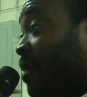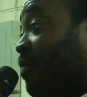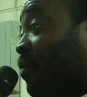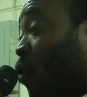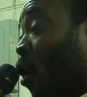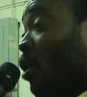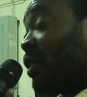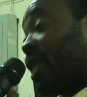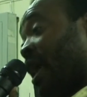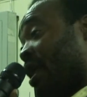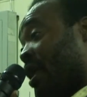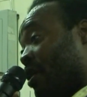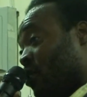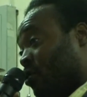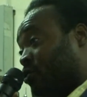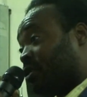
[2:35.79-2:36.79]
If God
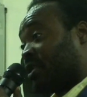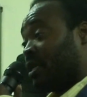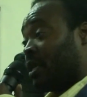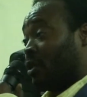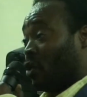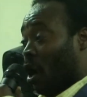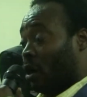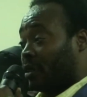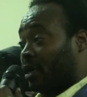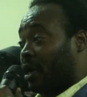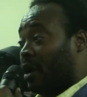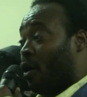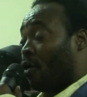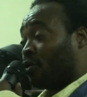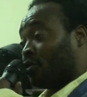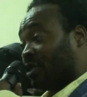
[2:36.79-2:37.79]
telling you to see a doctor
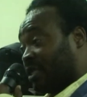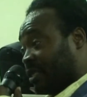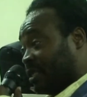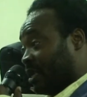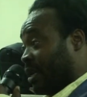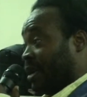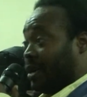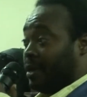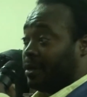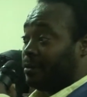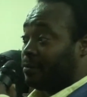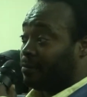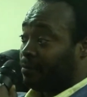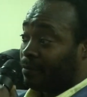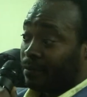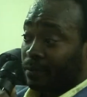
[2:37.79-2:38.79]
or
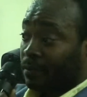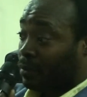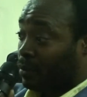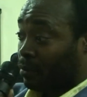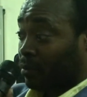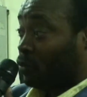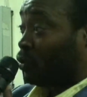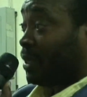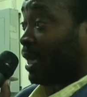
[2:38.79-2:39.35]
to